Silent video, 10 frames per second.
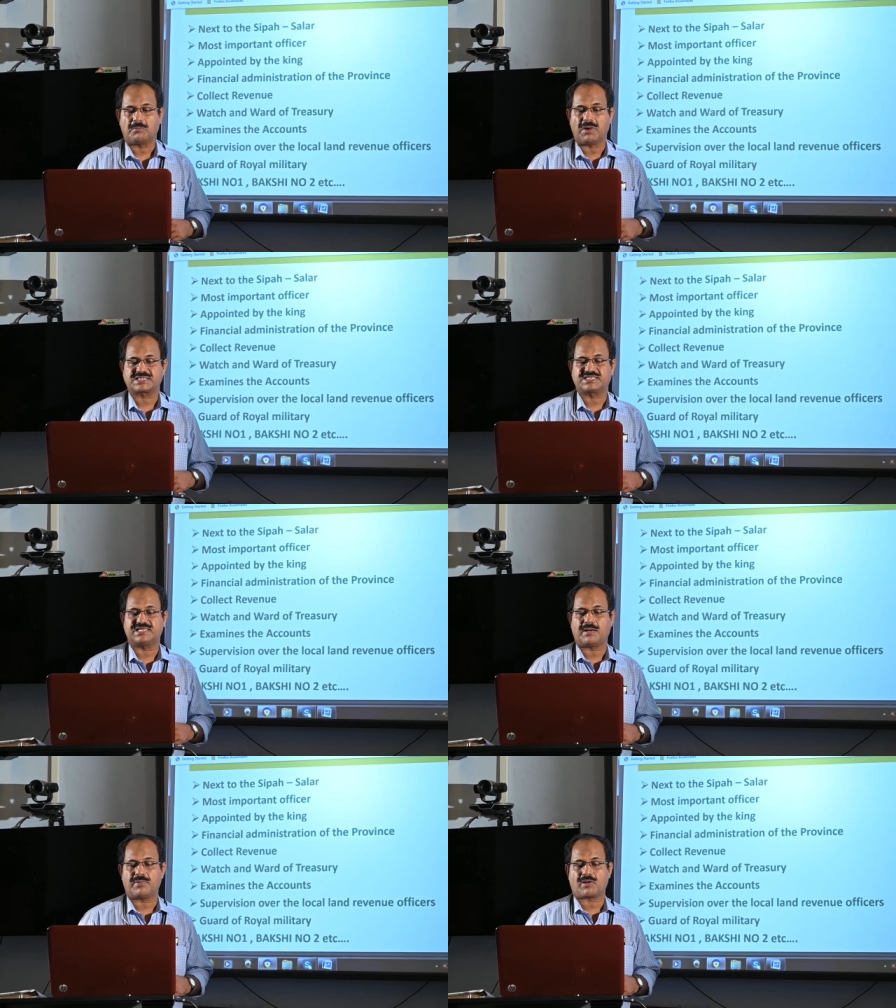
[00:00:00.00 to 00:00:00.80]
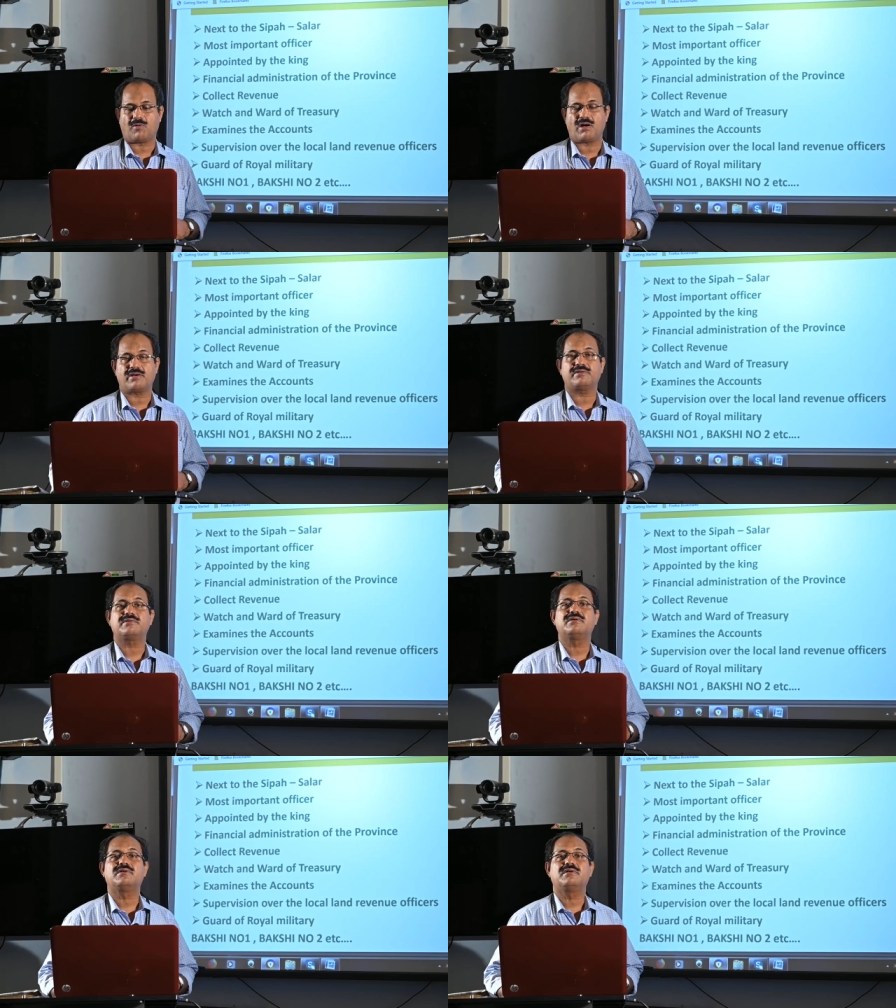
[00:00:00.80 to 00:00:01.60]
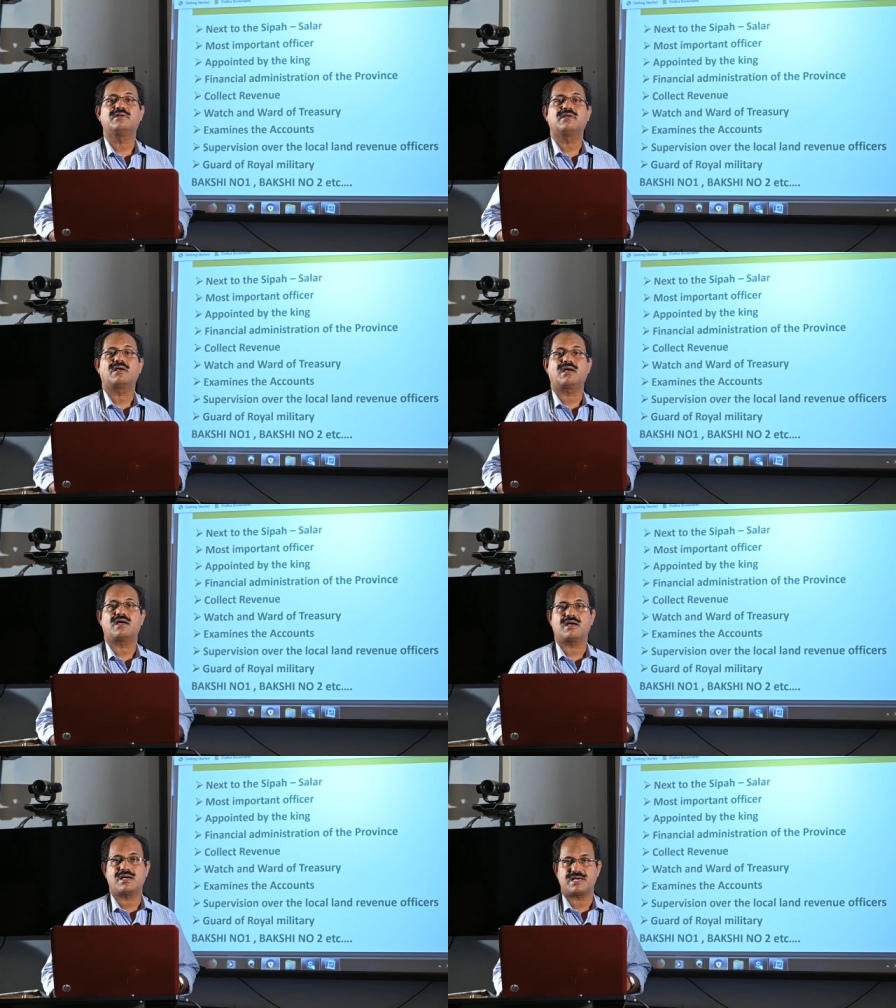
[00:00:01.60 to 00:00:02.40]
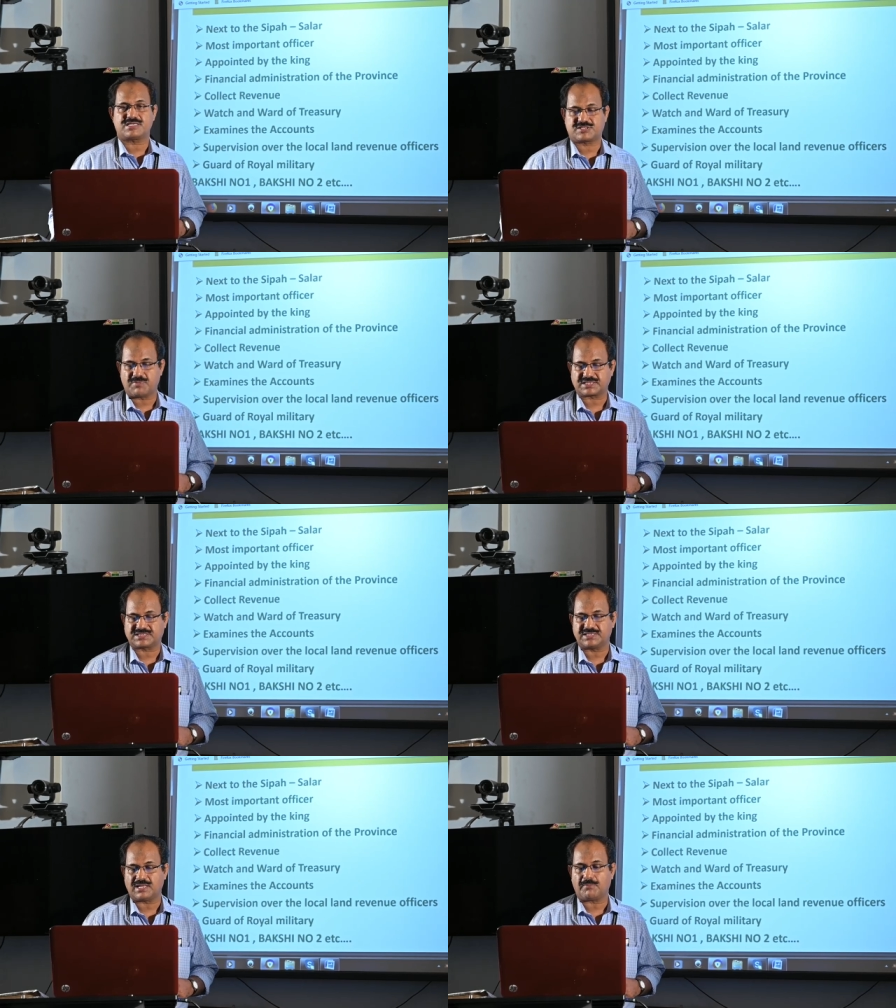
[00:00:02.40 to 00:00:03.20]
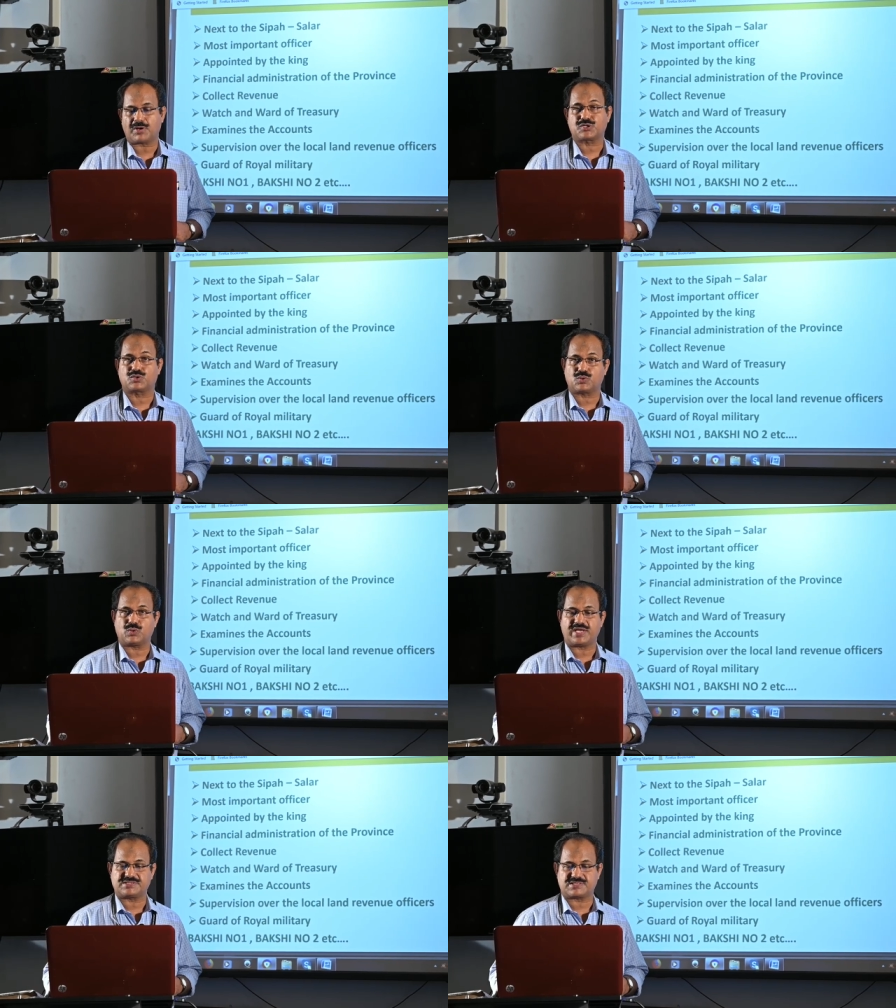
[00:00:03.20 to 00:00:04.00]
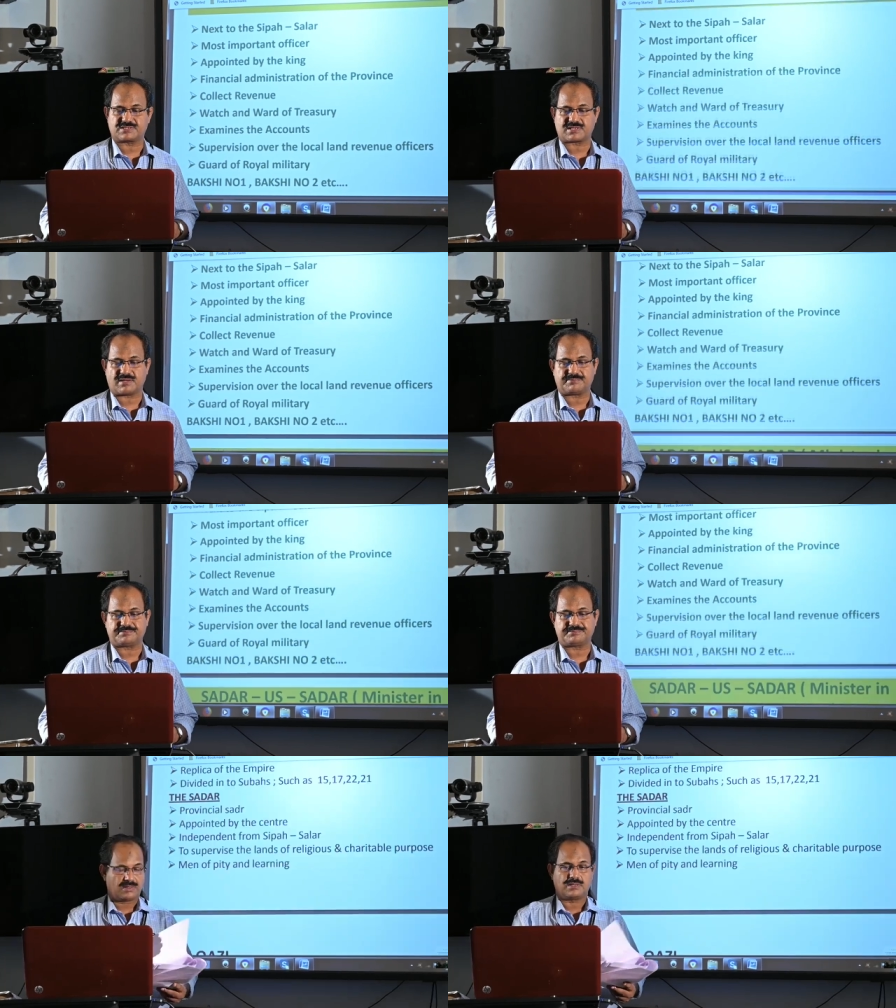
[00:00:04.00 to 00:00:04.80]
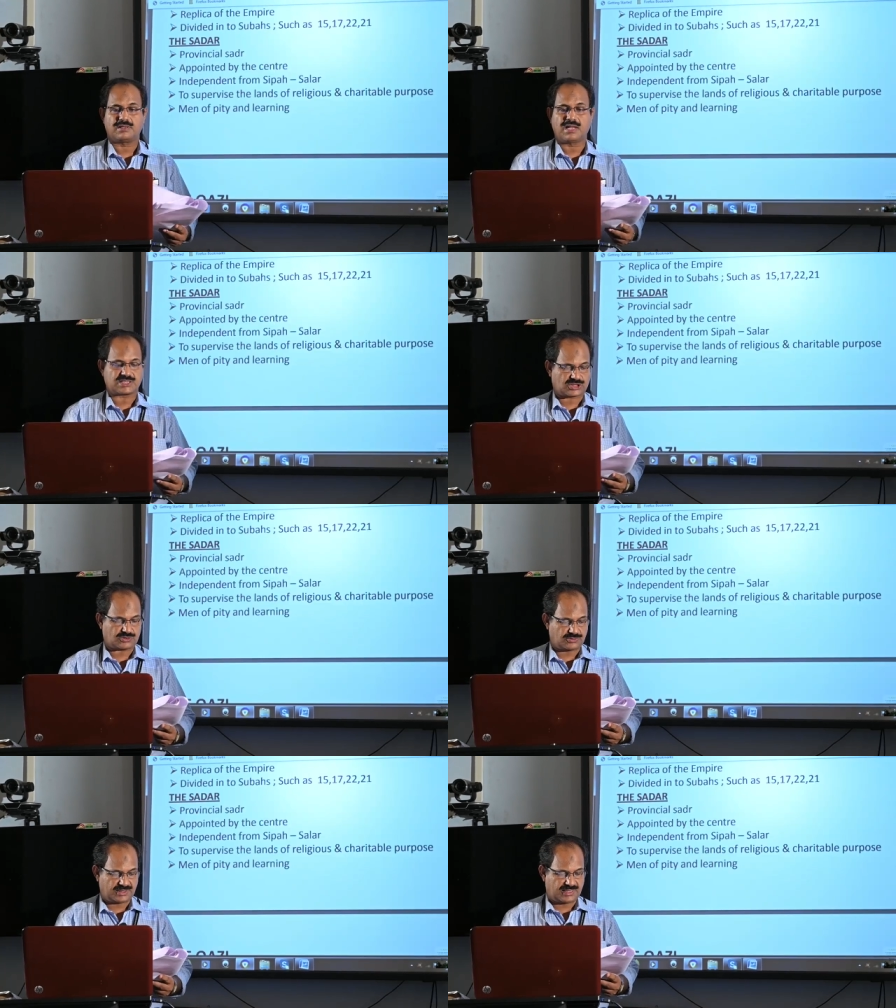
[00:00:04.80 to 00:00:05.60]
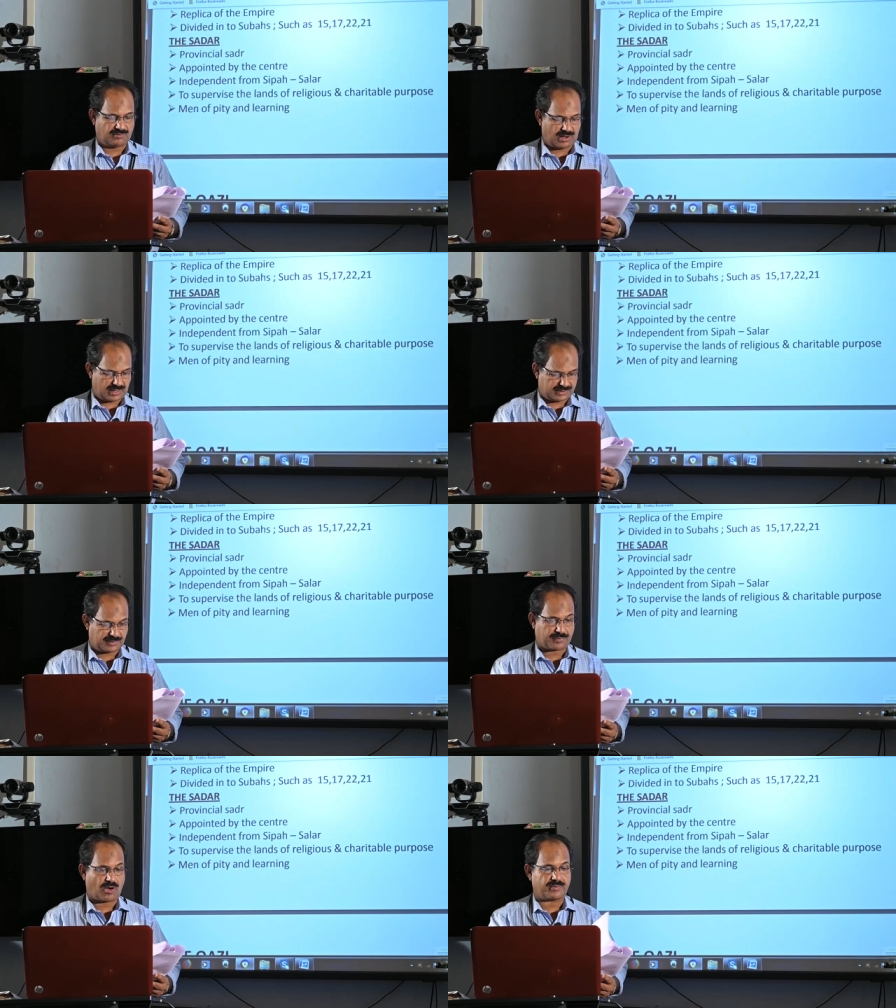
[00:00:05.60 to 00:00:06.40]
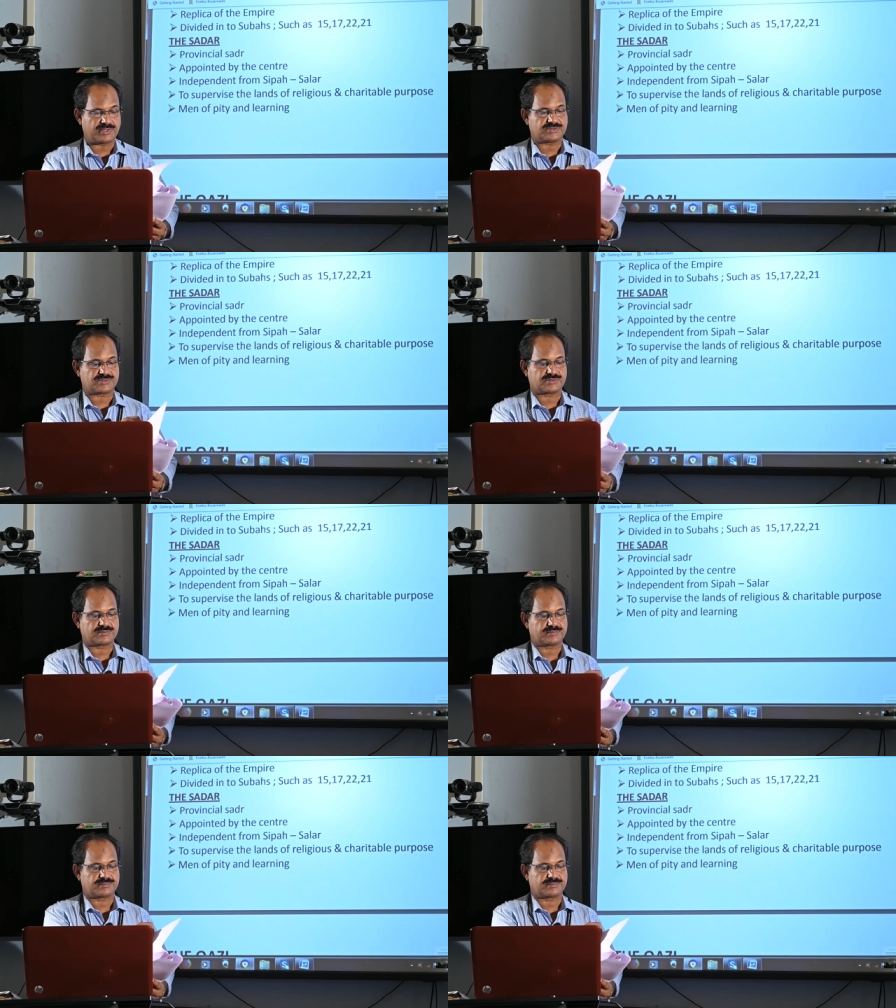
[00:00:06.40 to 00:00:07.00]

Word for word: Bakshi number one and Bakshi number 2, etc. Next to the Diwan in the province,